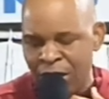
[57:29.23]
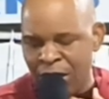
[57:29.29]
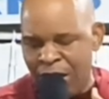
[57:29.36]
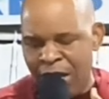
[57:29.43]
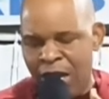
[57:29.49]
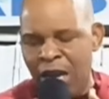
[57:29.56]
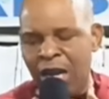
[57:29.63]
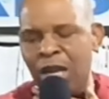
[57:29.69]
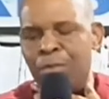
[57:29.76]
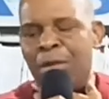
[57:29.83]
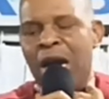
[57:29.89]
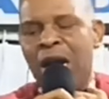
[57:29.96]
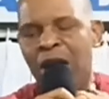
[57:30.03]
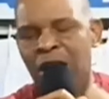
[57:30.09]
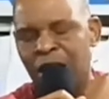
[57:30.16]

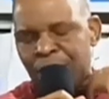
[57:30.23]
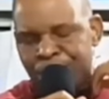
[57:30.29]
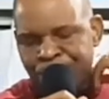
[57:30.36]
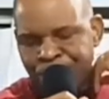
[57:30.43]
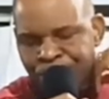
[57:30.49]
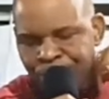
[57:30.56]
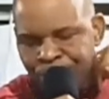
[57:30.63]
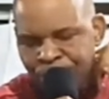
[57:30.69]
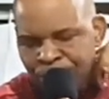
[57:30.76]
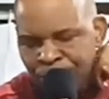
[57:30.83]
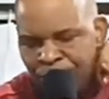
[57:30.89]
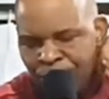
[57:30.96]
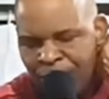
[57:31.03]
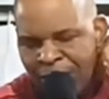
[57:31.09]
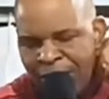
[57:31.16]
Amen.
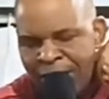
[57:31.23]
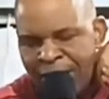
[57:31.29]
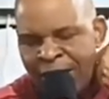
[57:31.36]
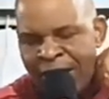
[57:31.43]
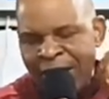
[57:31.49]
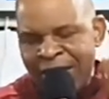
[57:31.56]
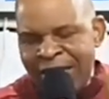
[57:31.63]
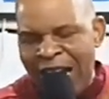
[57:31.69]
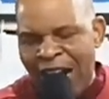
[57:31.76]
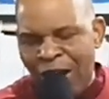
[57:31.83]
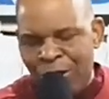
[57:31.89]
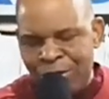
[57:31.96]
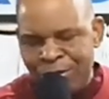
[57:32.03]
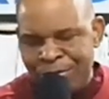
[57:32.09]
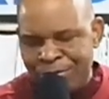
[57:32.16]

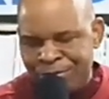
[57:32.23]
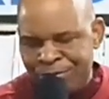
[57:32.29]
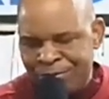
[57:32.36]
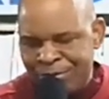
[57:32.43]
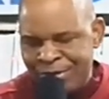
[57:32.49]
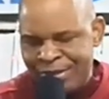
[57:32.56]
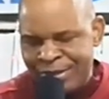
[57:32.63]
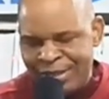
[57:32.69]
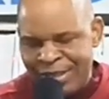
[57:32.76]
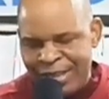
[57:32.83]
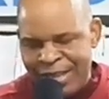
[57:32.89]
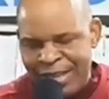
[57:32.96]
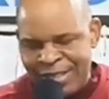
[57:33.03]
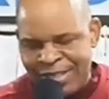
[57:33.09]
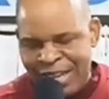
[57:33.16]
Now,
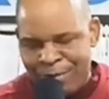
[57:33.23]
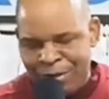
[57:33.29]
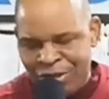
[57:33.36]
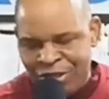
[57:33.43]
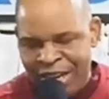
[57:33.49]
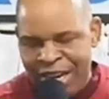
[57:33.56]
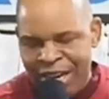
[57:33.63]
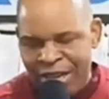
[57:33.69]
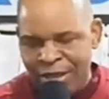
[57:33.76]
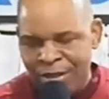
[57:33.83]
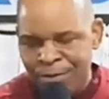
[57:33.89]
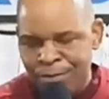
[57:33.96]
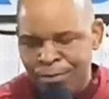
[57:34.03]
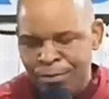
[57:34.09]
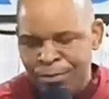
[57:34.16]
17
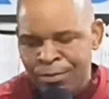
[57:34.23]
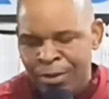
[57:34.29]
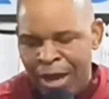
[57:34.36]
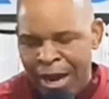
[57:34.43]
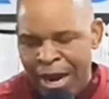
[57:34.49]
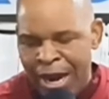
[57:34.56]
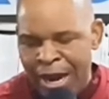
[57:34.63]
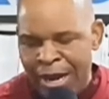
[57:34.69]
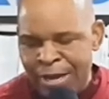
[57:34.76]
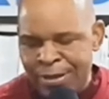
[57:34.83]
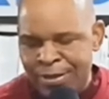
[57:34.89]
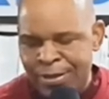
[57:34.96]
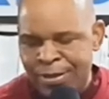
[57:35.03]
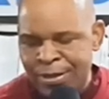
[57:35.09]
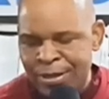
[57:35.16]

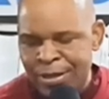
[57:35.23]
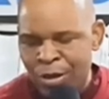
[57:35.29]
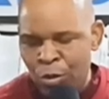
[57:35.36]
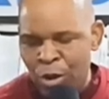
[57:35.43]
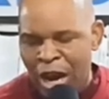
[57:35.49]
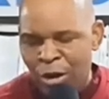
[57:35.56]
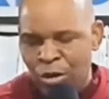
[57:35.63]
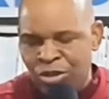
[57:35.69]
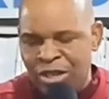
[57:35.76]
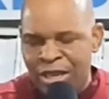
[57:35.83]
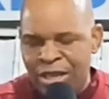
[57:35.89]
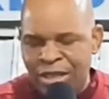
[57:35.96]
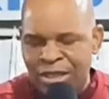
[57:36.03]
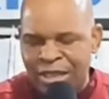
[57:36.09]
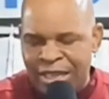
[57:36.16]
is we are
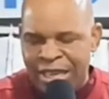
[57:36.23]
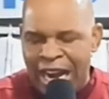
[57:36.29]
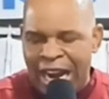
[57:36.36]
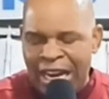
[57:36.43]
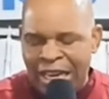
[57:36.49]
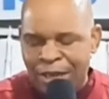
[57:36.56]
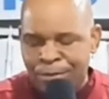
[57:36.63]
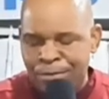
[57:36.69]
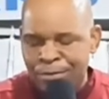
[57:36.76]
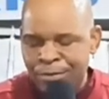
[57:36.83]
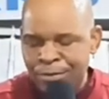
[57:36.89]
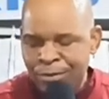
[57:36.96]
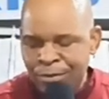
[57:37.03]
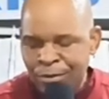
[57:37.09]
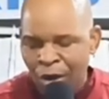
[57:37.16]
using the
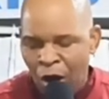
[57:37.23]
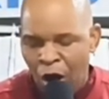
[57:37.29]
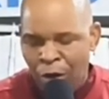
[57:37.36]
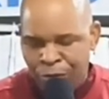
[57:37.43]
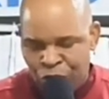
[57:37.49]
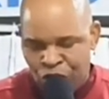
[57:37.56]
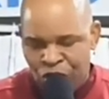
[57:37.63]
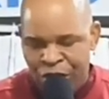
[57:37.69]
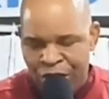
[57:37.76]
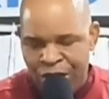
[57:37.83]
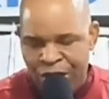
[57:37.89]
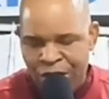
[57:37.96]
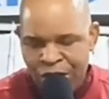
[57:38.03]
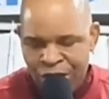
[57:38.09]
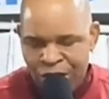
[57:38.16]
name of
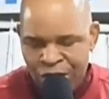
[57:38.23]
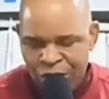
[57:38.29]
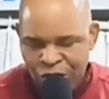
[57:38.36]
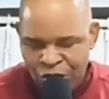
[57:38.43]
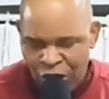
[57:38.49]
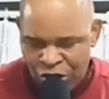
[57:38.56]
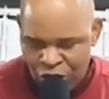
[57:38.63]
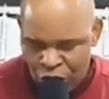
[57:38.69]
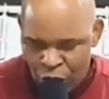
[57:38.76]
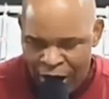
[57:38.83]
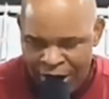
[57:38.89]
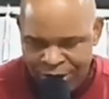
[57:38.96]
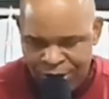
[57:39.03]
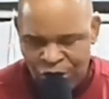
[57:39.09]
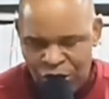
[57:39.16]
Jesus
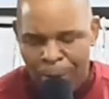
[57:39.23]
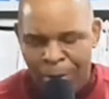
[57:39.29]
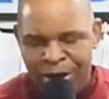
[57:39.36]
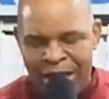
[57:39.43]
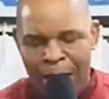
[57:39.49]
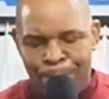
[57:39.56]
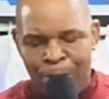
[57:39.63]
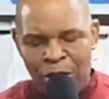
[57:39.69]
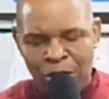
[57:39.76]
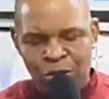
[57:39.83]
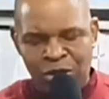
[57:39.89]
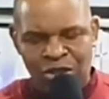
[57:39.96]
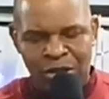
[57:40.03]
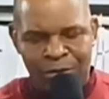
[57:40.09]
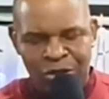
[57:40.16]
Christ. Somebody help us
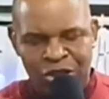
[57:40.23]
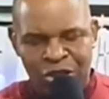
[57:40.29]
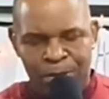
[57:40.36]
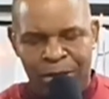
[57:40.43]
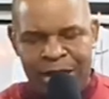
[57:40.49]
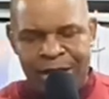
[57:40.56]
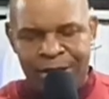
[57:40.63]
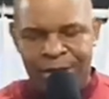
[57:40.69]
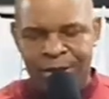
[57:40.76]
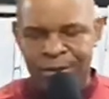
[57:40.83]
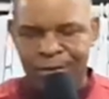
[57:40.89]
with 17, please.